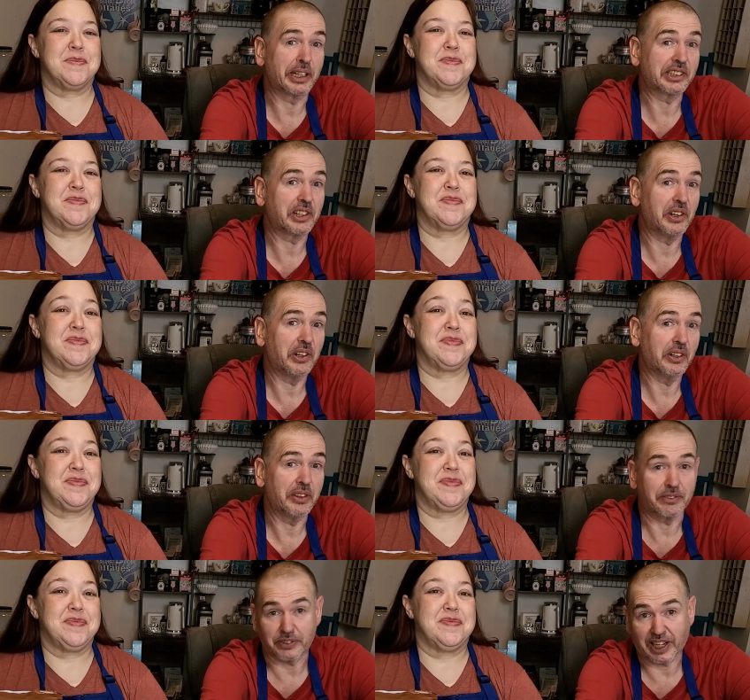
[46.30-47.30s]
Speaker 1: what we like to call
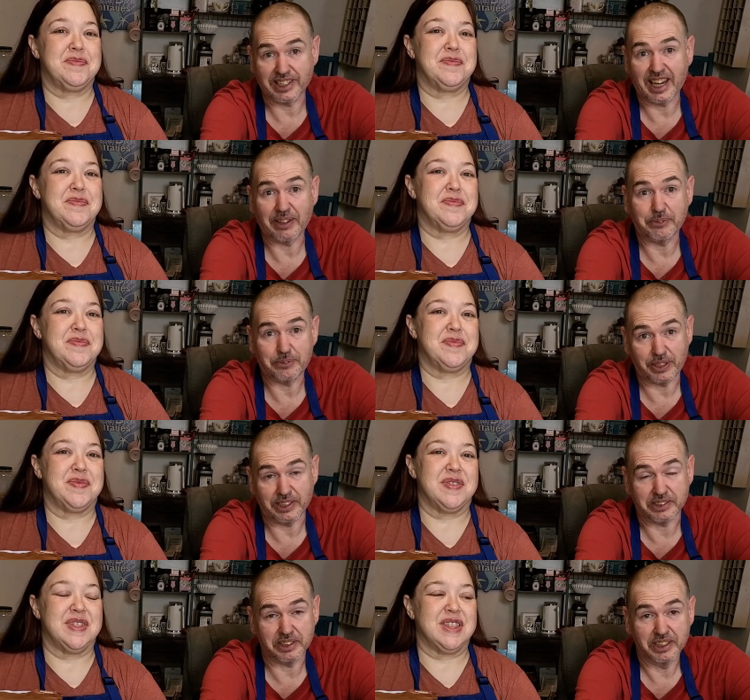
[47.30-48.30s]
the Friday Night
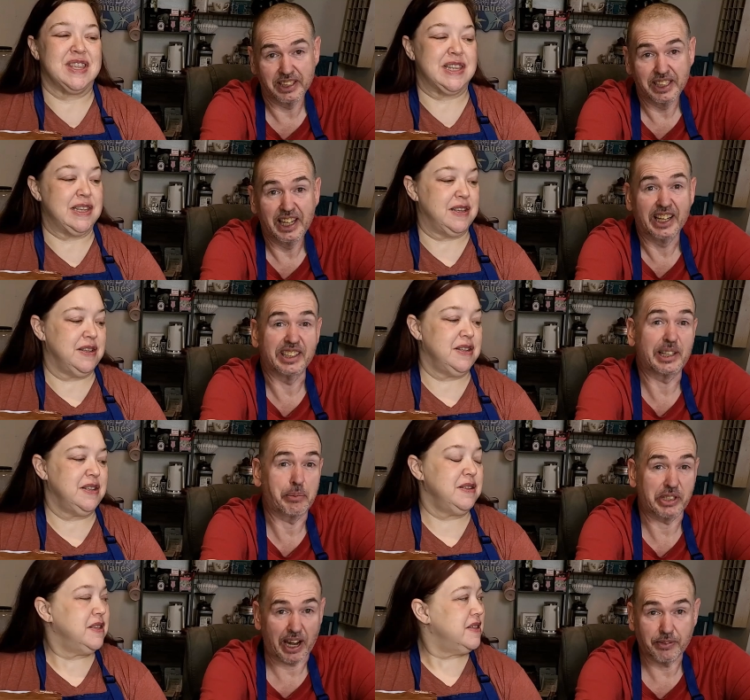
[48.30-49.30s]
Feast. And this
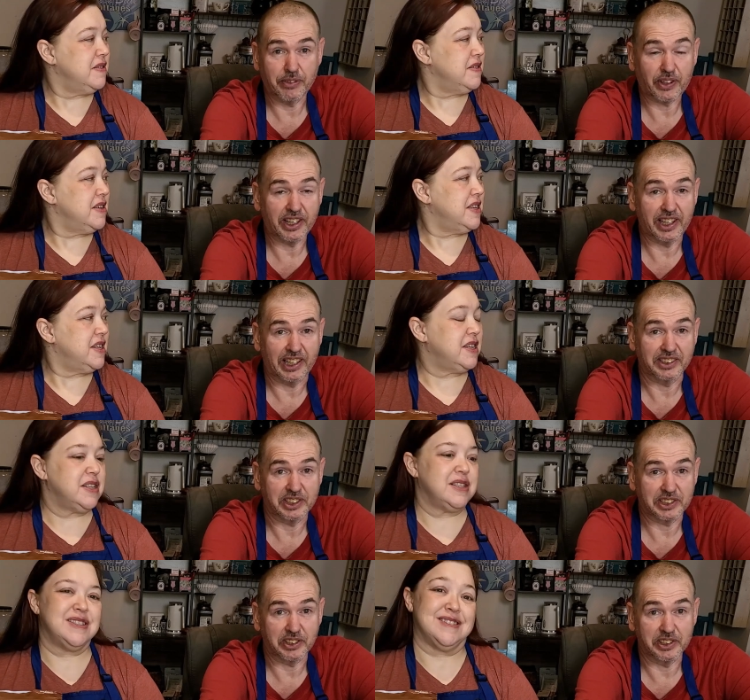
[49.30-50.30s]
happens every Friday night,
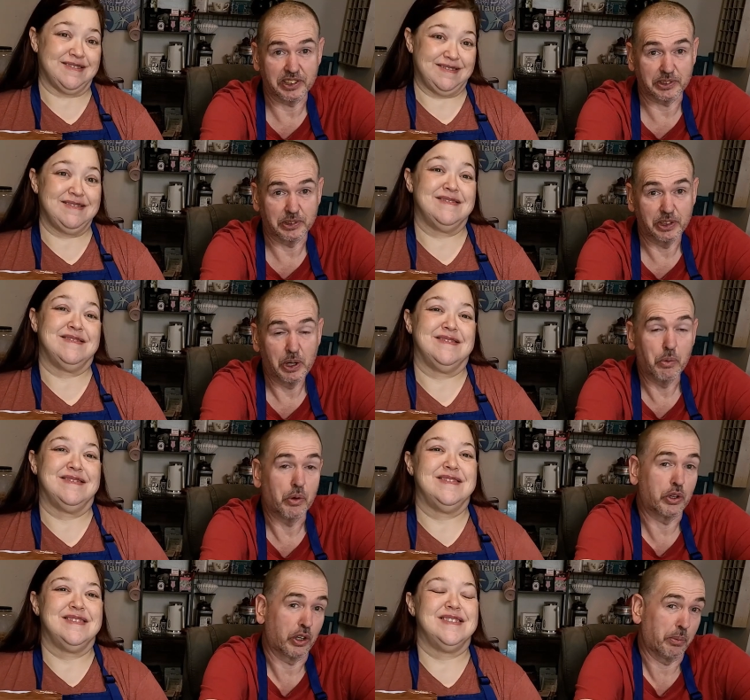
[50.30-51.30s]
6:30 Central.
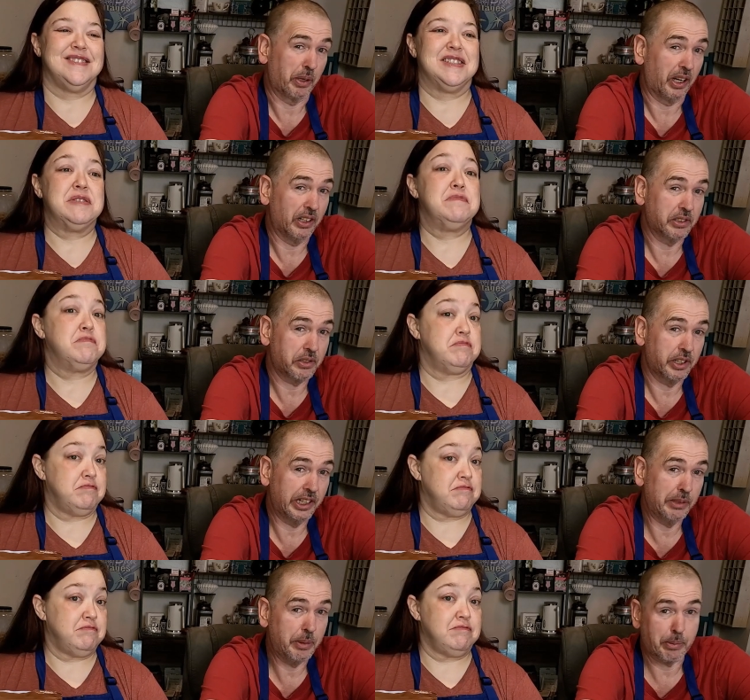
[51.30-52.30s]
We'll cook up an
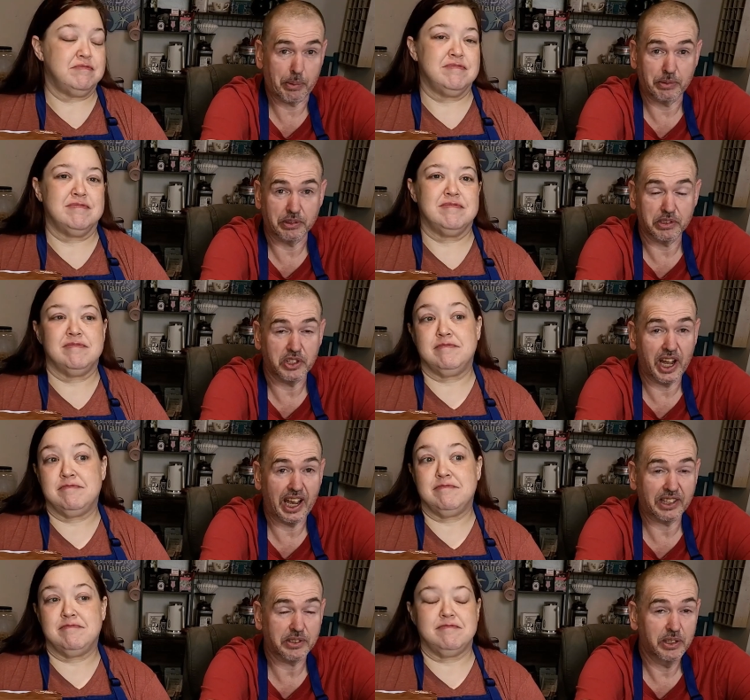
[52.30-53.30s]
entree, maybe cook little
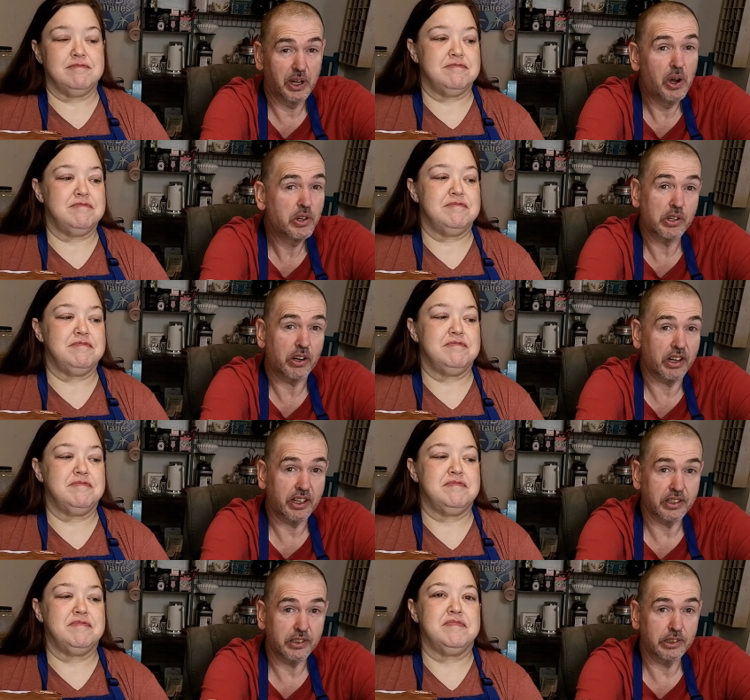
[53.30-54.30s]
snacks, show you
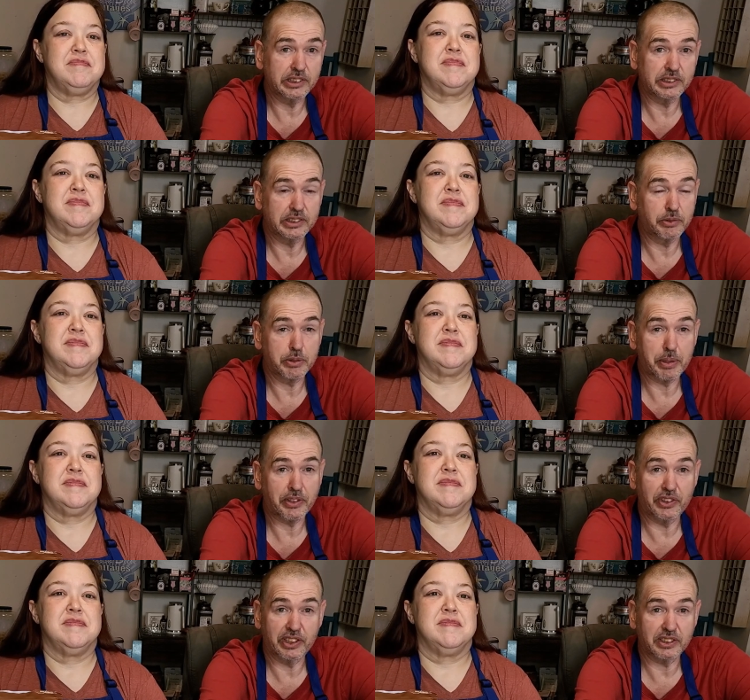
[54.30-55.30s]
how to do it, then we spend the
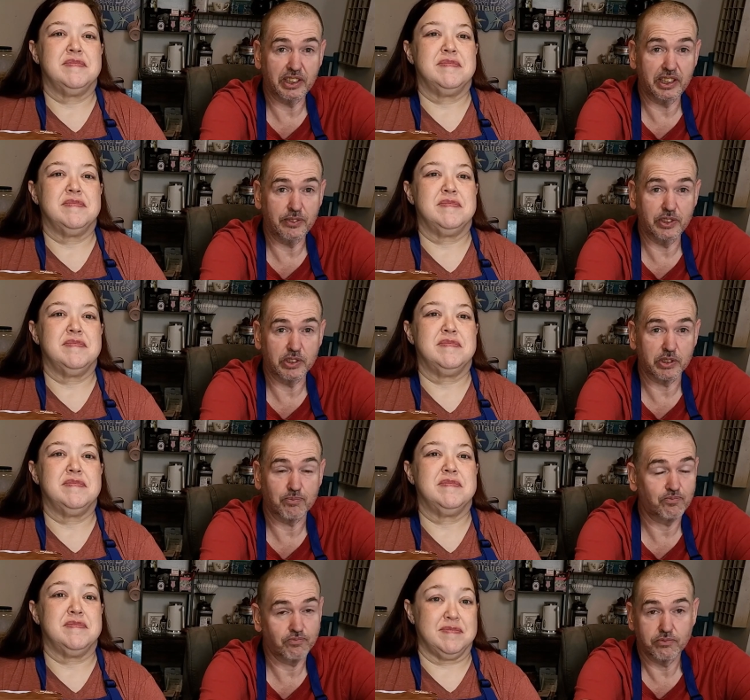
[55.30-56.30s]
rest of the evening just
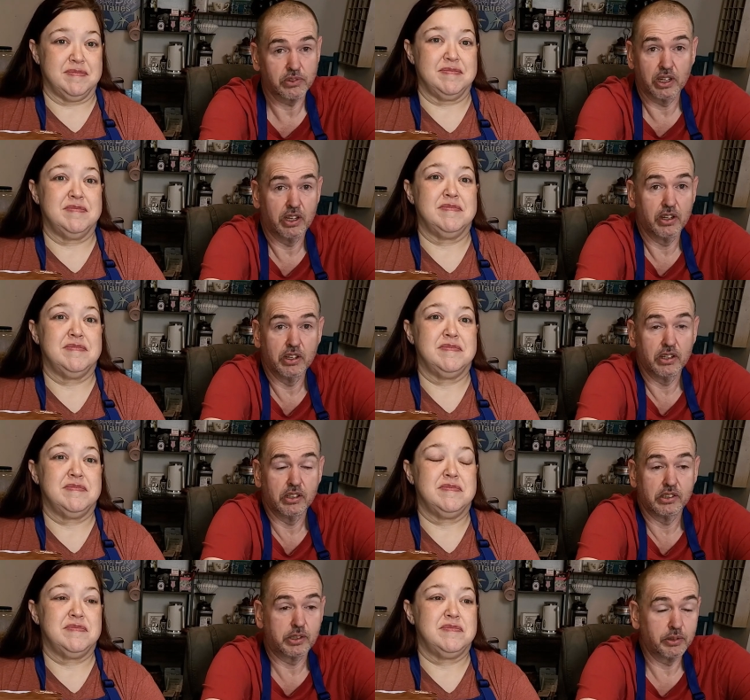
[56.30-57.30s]

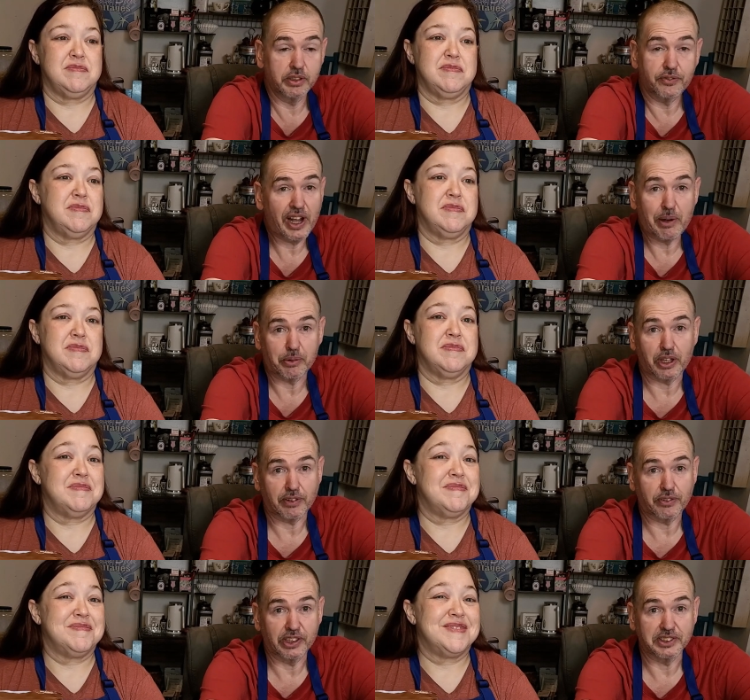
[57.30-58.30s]
chewing the fat with all of
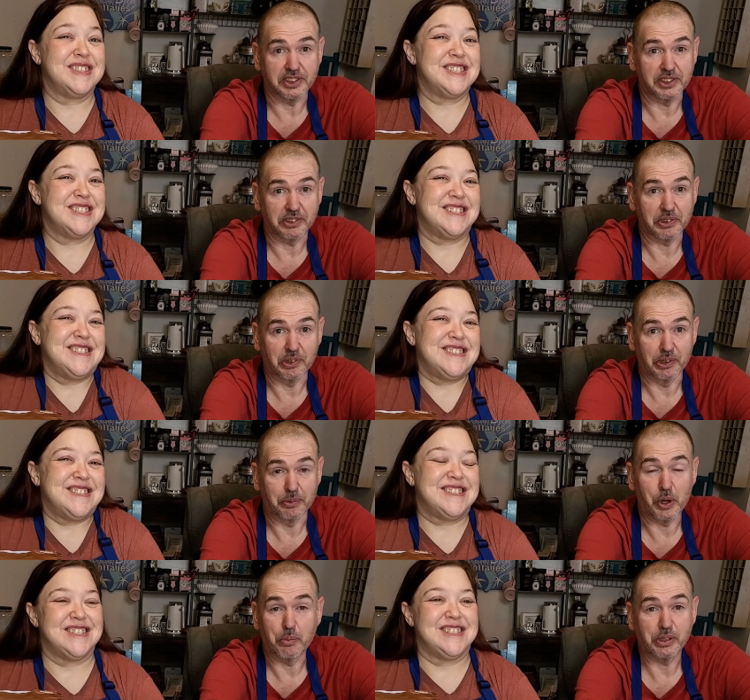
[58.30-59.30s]
our friends in the Hungry Horde.
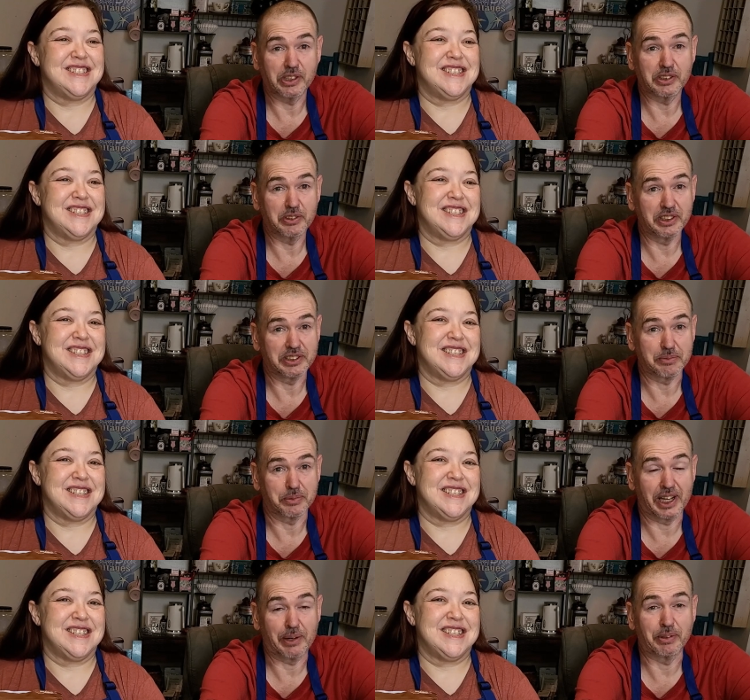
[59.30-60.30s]
We hope you can tune in
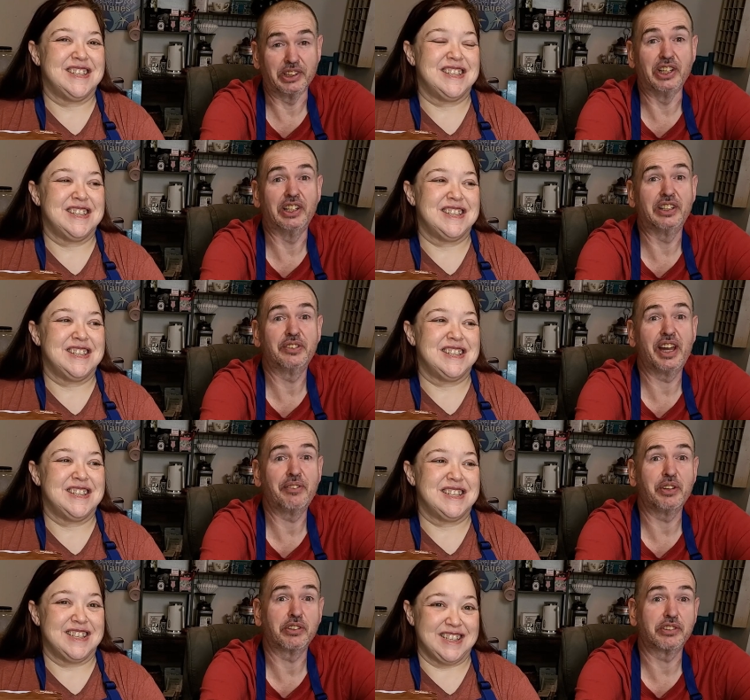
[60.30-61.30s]
sometime. We'd love to have
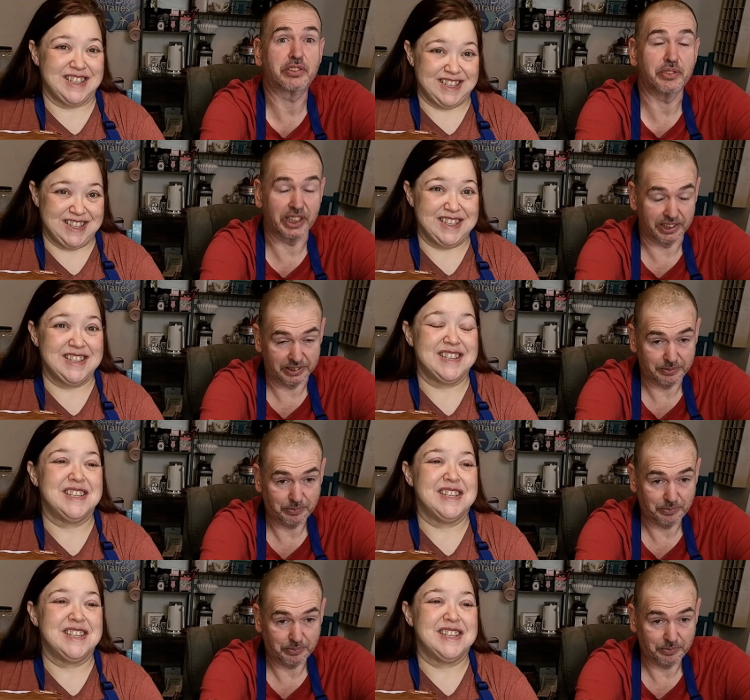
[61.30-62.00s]
you over from dinner.